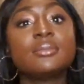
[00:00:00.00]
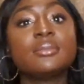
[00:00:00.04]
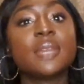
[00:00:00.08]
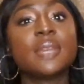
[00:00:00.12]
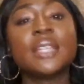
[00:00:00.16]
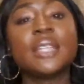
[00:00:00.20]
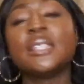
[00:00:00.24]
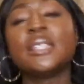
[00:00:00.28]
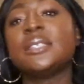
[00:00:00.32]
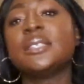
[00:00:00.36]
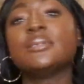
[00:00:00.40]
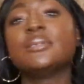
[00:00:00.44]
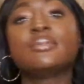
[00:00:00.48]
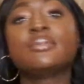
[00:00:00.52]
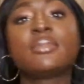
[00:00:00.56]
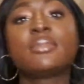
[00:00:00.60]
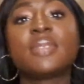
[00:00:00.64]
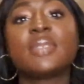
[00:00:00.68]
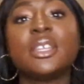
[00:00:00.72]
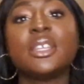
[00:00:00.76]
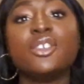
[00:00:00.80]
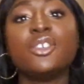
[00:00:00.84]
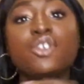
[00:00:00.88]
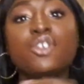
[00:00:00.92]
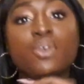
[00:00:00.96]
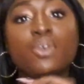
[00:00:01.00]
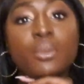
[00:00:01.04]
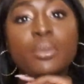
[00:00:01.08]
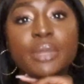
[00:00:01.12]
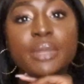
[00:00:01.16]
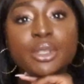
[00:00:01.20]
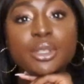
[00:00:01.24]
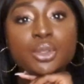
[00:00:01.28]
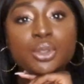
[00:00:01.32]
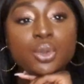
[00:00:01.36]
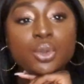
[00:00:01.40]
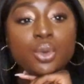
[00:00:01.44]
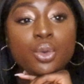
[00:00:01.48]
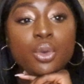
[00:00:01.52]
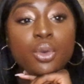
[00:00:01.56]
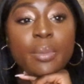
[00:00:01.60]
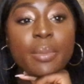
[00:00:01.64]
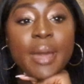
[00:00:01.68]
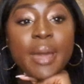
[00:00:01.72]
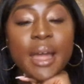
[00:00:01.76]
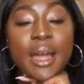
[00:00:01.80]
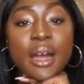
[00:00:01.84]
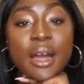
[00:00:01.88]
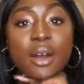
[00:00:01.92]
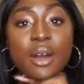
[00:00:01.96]
any things you want me to talk
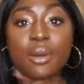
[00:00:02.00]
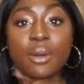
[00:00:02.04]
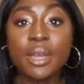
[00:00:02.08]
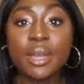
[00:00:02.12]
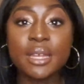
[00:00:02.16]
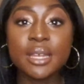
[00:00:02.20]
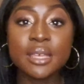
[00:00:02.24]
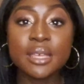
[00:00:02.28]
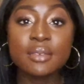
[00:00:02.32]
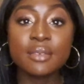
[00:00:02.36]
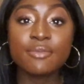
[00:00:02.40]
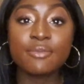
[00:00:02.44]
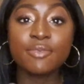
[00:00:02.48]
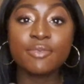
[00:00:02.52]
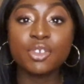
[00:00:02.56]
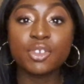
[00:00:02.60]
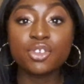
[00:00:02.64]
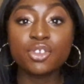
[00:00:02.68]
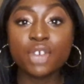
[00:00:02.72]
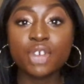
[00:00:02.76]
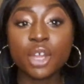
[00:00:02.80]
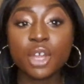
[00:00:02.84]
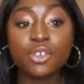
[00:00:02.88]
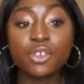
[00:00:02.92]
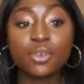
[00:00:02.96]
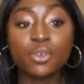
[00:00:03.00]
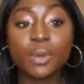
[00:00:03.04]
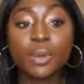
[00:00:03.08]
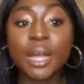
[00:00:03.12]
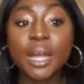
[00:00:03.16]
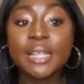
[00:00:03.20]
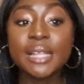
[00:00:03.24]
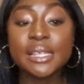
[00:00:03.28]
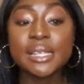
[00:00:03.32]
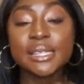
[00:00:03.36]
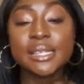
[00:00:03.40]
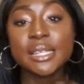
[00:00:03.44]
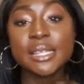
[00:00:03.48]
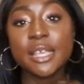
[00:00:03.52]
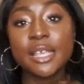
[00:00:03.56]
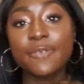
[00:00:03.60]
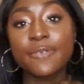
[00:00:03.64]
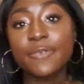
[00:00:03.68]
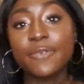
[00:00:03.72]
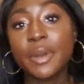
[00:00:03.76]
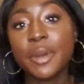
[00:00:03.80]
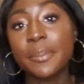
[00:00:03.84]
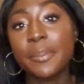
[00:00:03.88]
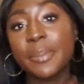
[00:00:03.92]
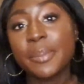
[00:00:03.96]
about, any videos you like to see
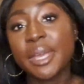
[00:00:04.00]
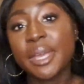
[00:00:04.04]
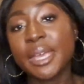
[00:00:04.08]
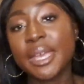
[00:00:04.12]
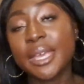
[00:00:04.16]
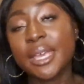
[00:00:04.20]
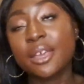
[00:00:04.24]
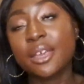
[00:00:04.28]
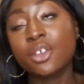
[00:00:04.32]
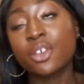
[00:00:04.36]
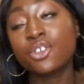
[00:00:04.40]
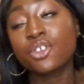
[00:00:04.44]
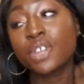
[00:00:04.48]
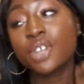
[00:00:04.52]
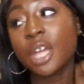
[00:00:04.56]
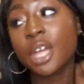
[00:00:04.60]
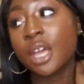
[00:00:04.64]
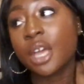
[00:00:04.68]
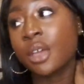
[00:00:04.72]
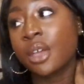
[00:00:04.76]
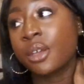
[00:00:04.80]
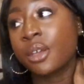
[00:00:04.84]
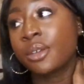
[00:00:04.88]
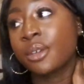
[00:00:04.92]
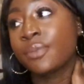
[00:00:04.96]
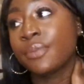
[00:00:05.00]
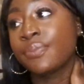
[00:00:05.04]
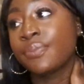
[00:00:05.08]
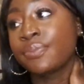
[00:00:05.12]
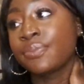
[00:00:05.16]
from me, because, you know,